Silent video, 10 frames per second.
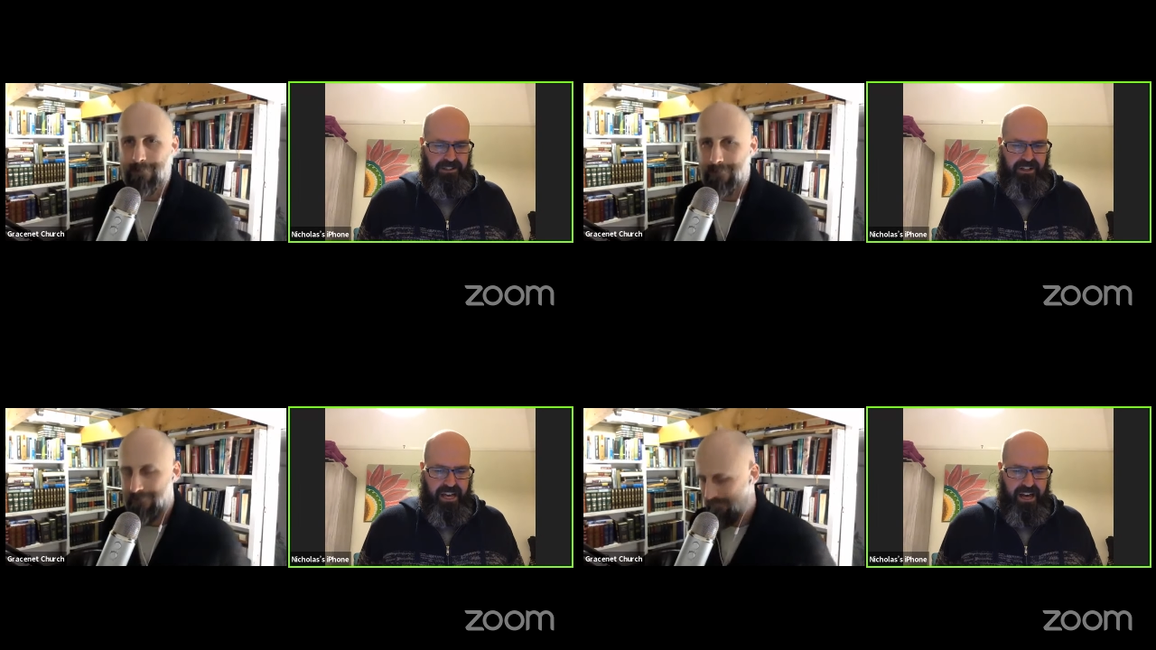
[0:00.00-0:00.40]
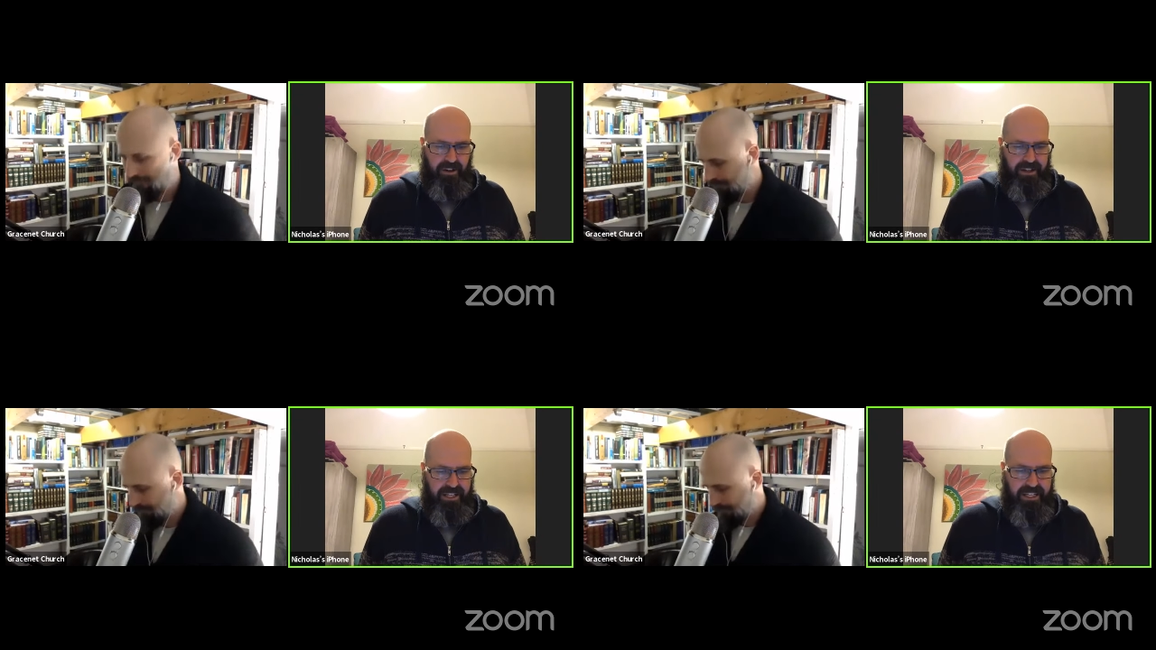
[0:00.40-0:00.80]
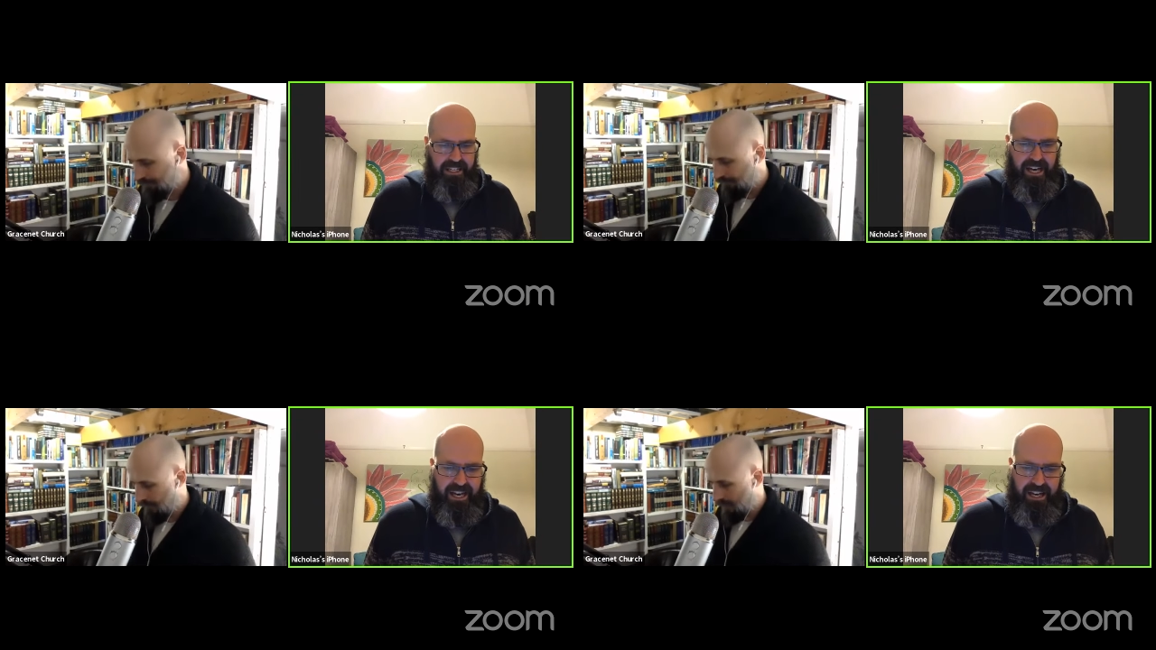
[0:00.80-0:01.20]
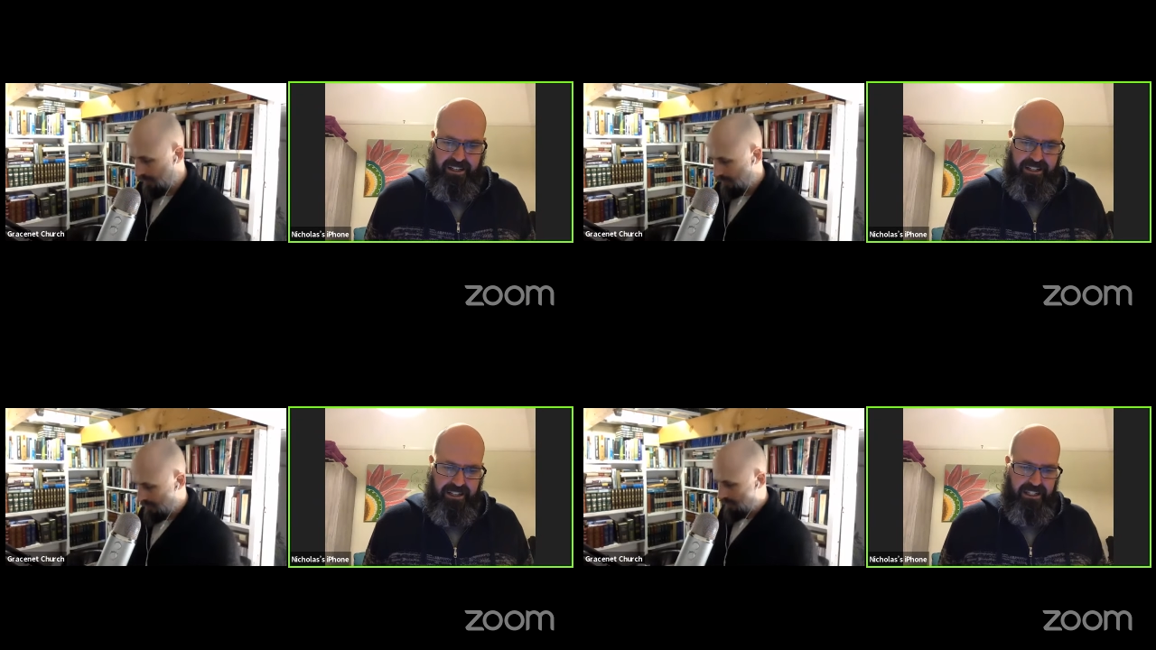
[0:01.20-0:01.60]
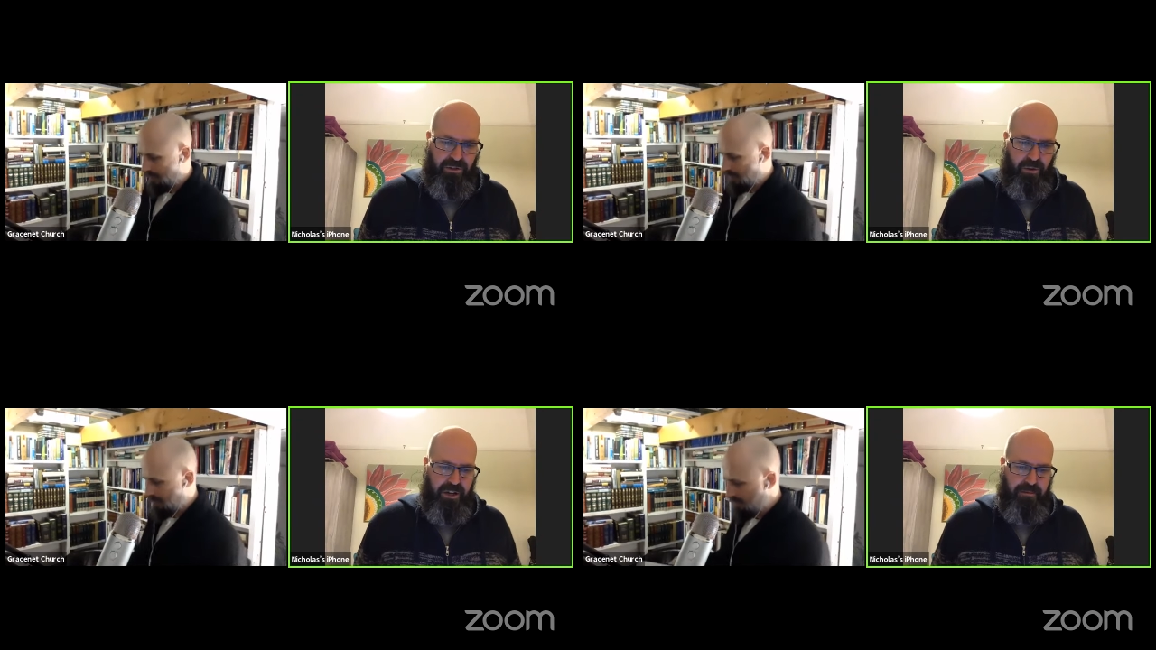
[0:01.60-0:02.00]
Speaker 1: So now he uh,
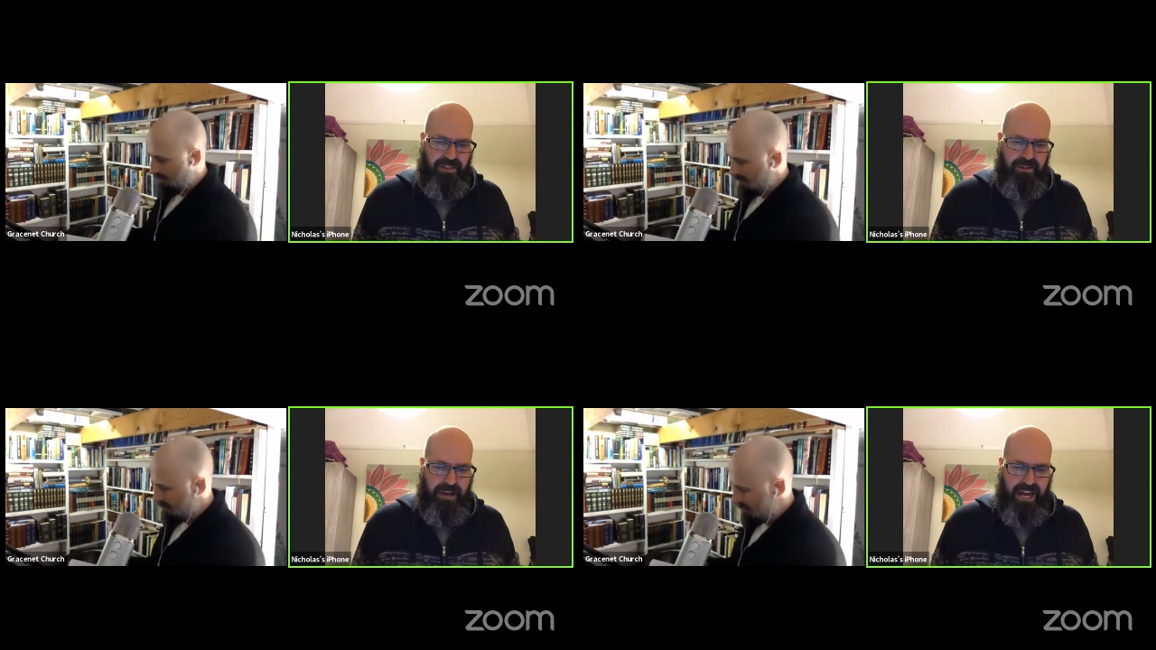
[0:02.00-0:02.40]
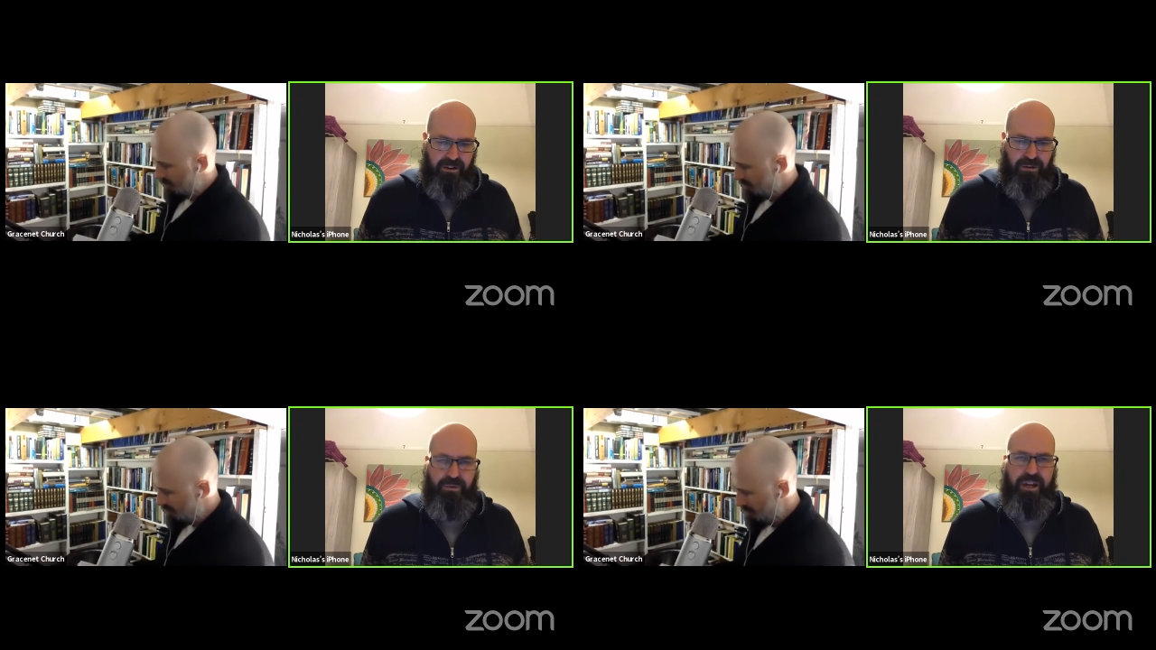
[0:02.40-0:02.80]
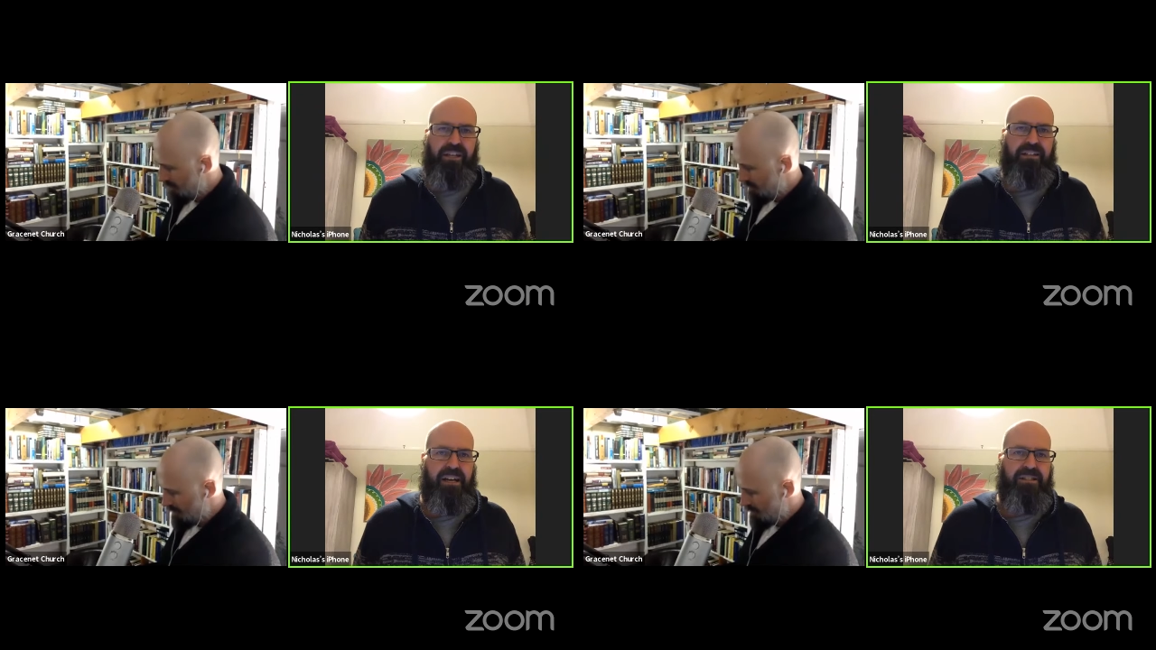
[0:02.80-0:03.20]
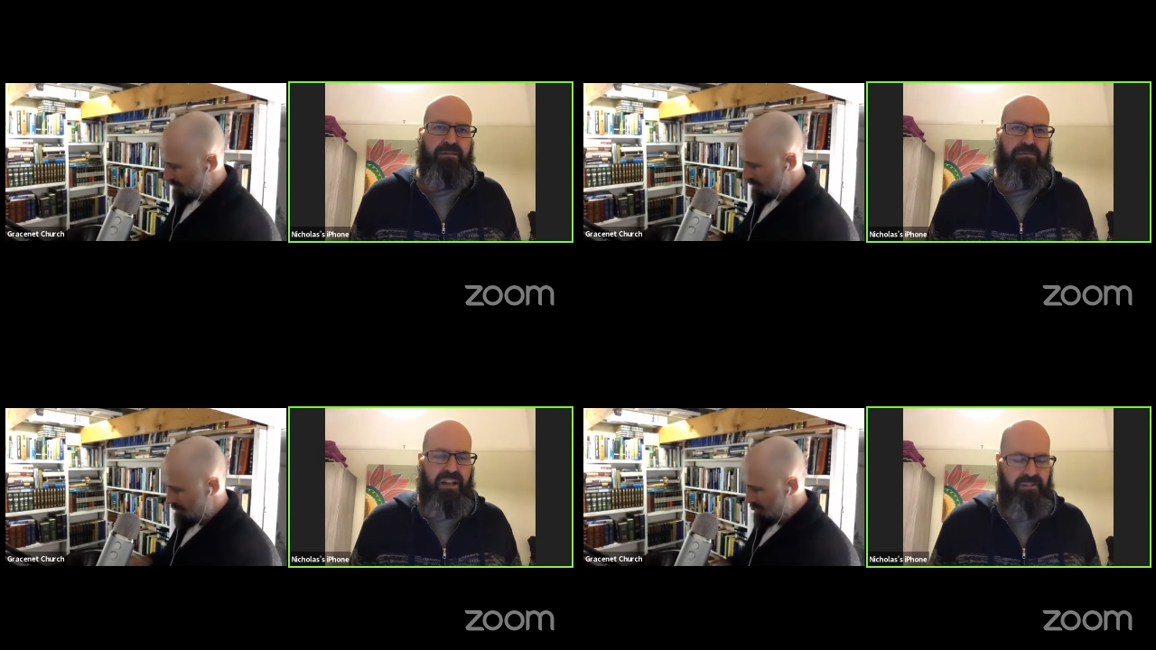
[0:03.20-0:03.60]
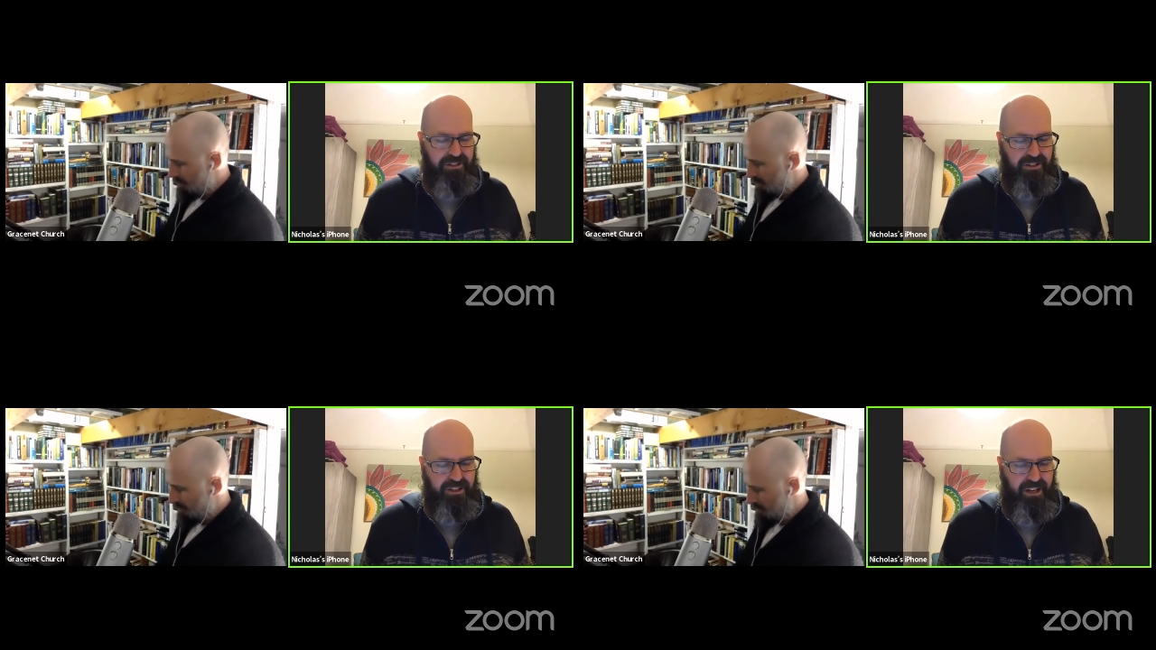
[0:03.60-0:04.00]
he's talking about the man who recognizes himself
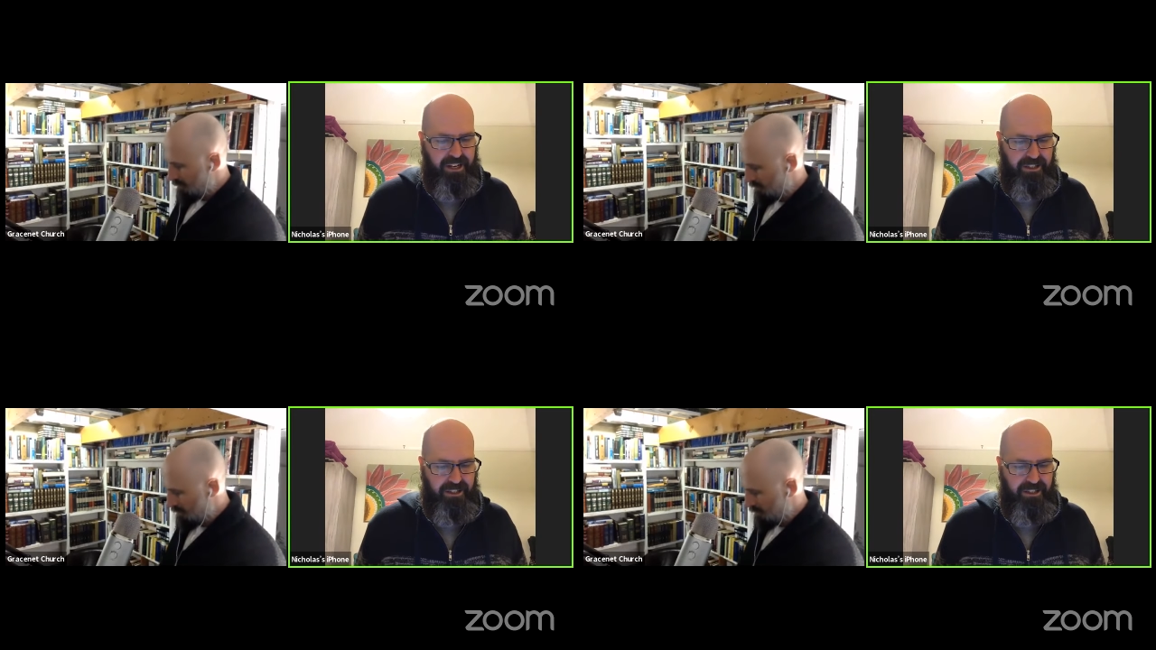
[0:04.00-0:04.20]
as a sinner,